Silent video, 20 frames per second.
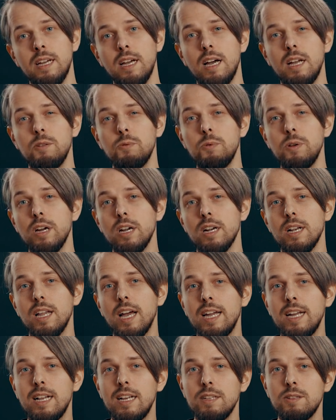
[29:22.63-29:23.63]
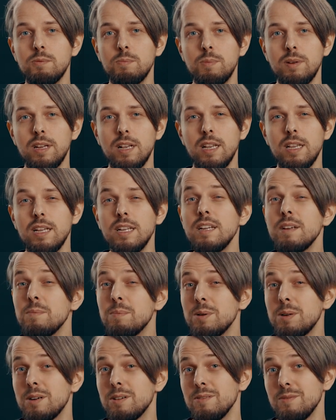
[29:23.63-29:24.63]
and we are likely to be a little
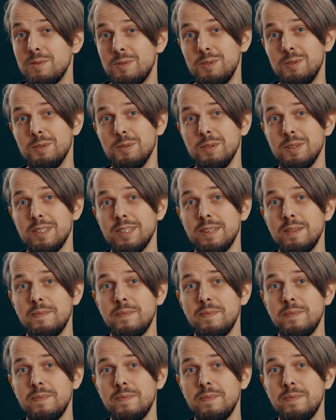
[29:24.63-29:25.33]
bit confused.